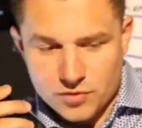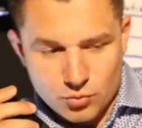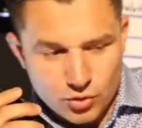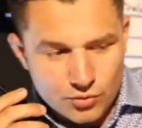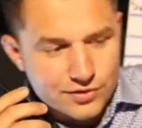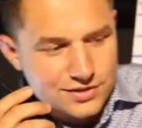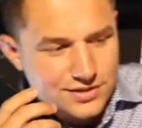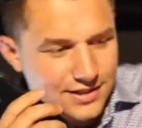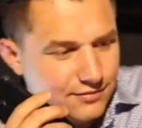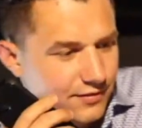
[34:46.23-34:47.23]
We're real
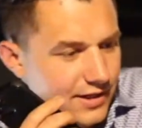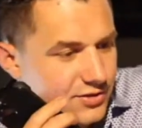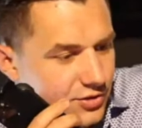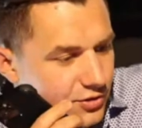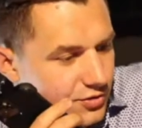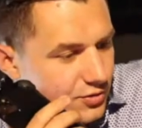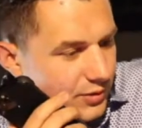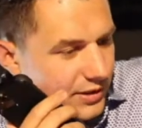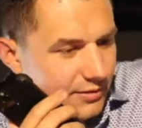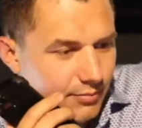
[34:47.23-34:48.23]
estate investors.
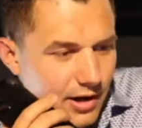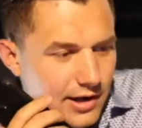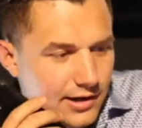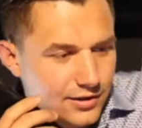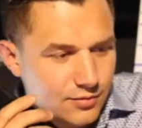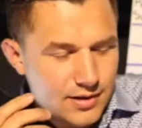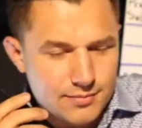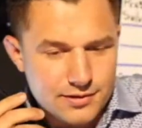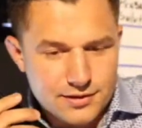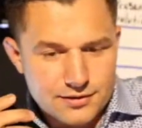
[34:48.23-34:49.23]
We could buy it, or
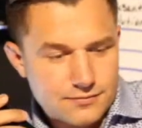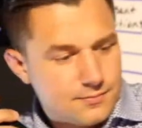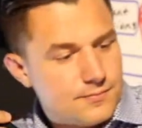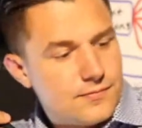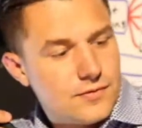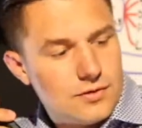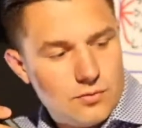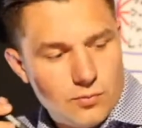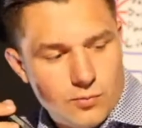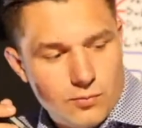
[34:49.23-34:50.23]
maybe.
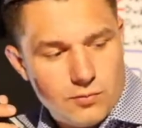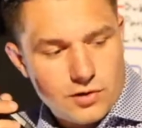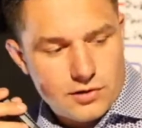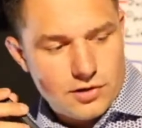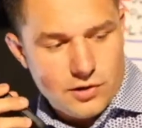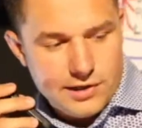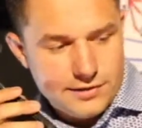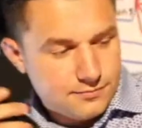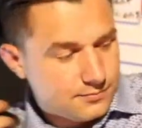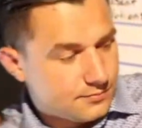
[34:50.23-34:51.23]
Go ahead.